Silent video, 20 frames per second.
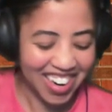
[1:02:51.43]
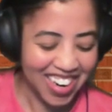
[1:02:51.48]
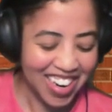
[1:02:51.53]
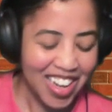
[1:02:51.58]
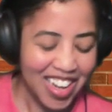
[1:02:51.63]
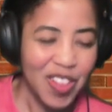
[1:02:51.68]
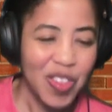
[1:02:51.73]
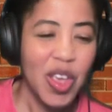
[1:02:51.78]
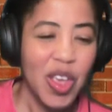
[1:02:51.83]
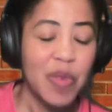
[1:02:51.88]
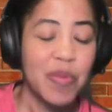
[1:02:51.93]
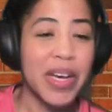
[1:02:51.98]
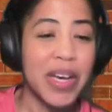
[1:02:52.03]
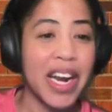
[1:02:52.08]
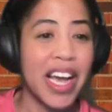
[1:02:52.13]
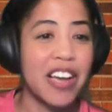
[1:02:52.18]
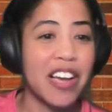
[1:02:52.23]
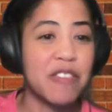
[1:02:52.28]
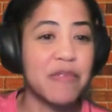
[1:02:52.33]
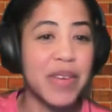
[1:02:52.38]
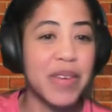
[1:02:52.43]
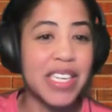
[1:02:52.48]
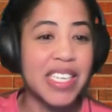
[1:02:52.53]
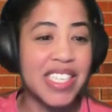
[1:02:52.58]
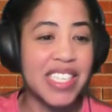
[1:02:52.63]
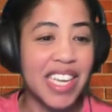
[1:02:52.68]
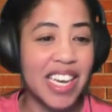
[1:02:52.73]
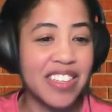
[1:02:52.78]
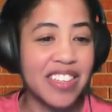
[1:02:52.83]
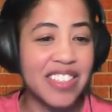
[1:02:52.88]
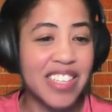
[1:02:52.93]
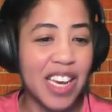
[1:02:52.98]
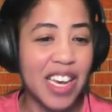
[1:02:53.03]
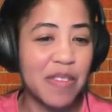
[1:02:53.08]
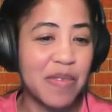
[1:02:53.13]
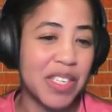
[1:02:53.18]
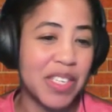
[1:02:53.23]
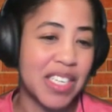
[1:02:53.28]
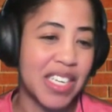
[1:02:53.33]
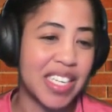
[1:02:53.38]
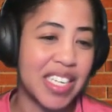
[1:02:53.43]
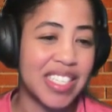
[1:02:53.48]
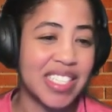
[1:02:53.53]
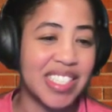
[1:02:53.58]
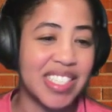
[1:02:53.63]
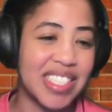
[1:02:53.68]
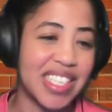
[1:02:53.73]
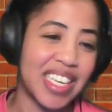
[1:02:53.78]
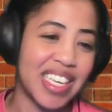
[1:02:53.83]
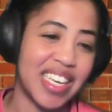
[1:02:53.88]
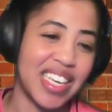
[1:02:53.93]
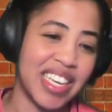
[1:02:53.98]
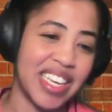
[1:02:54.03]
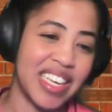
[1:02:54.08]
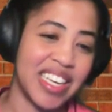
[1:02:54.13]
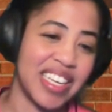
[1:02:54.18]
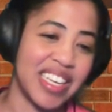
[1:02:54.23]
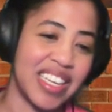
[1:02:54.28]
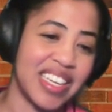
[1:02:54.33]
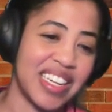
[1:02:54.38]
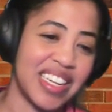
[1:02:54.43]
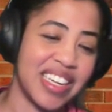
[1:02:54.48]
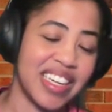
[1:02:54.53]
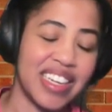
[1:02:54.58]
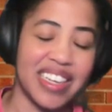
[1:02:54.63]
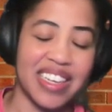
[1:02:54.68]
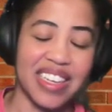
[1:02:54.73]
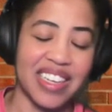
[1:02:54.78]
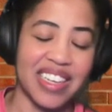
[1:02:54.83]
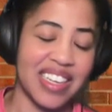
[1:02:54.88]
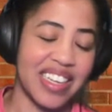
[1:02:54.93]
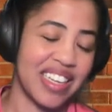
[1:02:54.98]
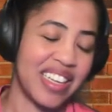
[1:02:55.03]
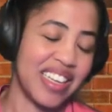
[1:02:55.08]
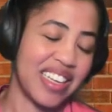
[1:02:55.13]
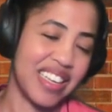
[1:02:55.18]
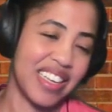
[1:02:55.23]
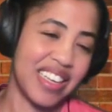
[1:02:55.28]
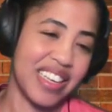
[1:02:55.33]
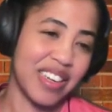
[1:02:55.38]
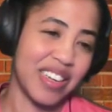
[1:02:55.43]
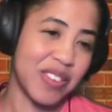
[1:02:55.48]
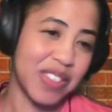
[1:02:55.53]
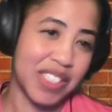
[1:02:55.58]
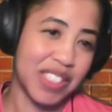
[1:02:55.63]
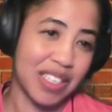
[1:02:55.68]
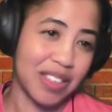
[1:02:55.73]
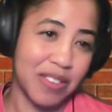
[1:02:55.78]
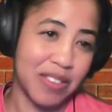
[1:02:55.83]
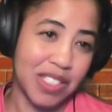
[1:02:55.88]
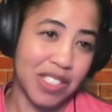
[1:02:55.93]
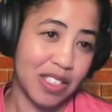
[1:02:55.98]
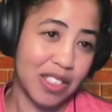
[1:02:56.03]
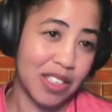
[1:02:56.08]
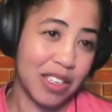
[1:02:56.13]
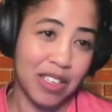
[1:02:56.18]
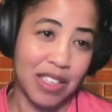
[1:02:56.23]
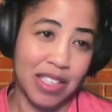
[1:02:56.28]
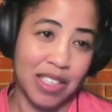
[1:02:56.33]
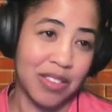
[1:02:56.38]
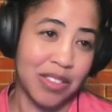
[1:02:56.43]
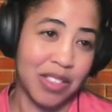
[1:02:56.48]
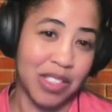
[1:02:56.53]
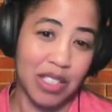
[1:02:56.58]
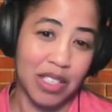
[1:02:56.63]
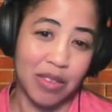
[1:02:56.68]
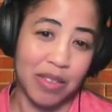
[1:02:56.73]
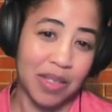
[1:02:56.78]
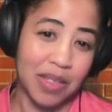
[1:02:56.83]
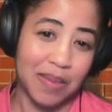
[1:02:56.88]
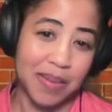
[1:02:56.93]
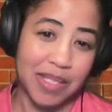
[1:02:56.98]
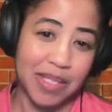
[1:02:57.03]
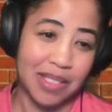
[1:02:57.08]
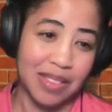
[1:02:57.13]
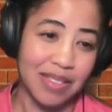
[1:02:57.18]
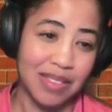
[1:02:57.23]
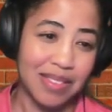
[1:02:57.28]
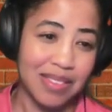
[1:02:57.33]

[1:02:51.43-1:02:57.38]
But I've been yelled at because it was unreadable.